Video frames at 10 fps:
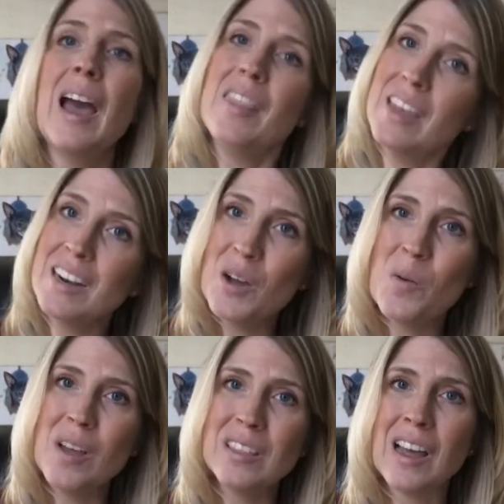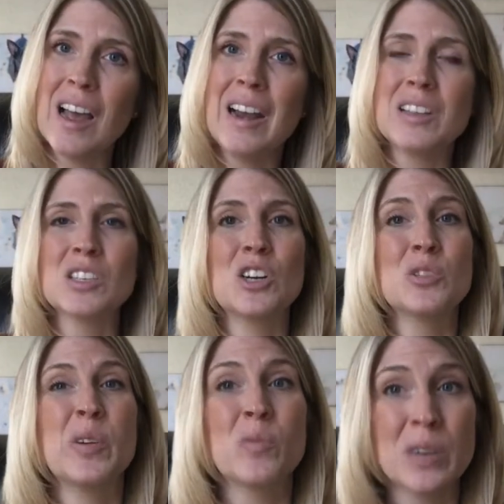I then go online and start
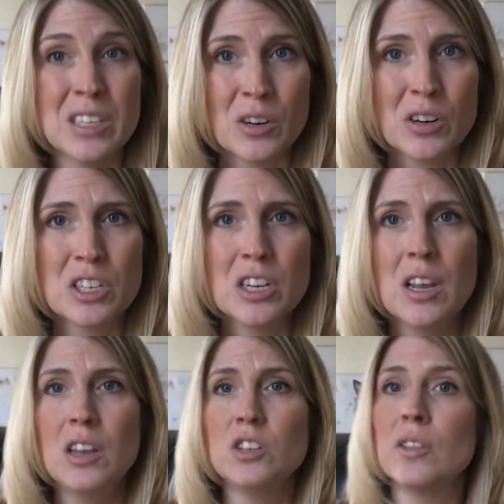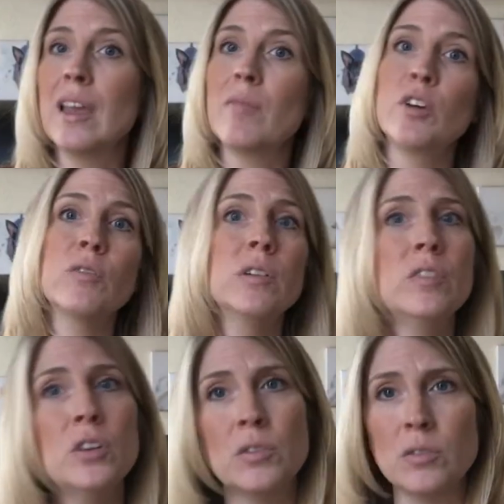doing research. Do they have good
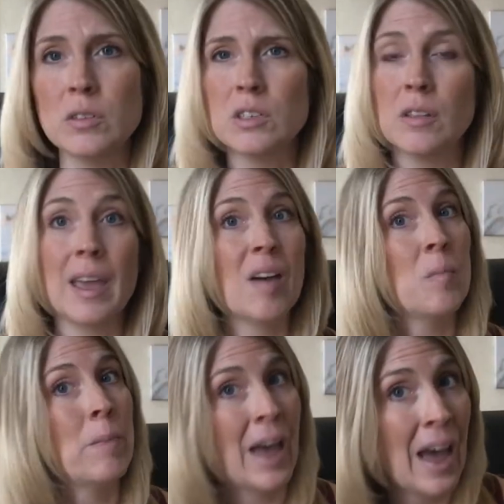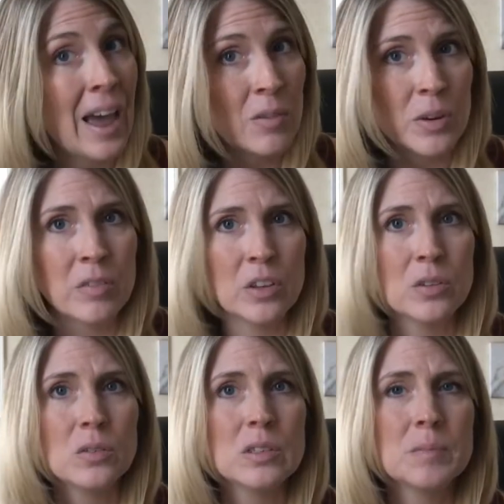reviews? Do they have bad
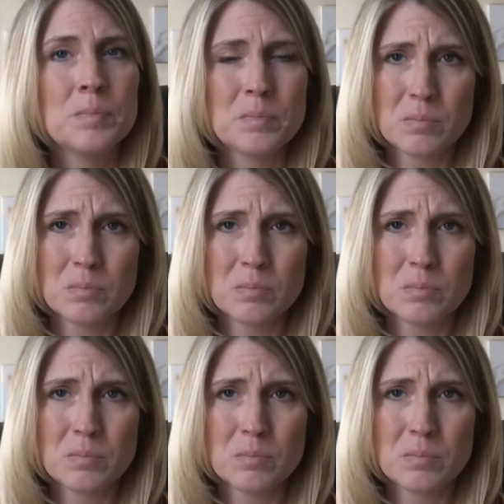reviews?